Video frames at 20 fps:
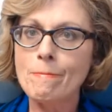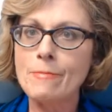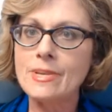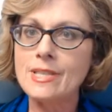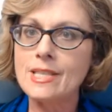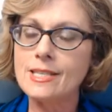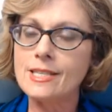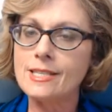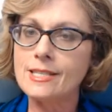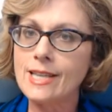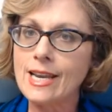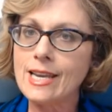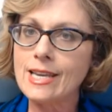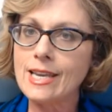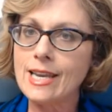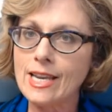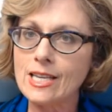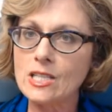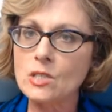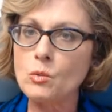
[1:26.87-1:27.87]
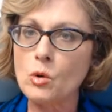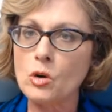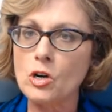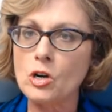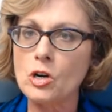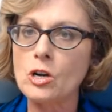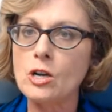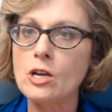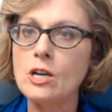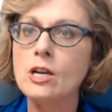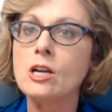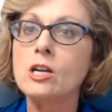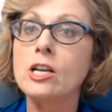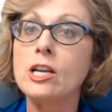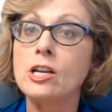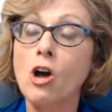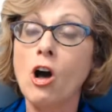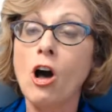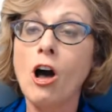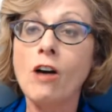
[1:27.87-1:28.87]
but the state caseworker
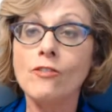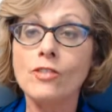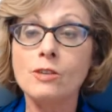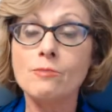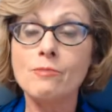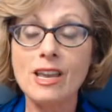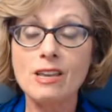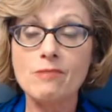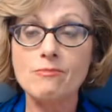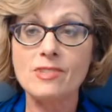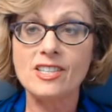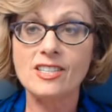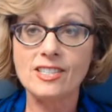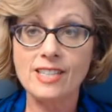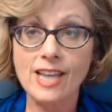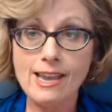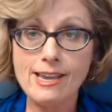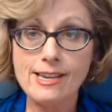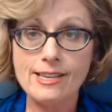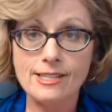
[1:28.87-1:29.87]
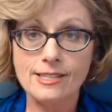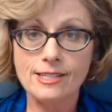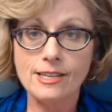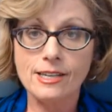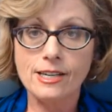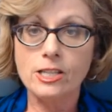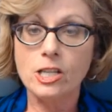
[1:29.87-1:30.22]
can often make mistakes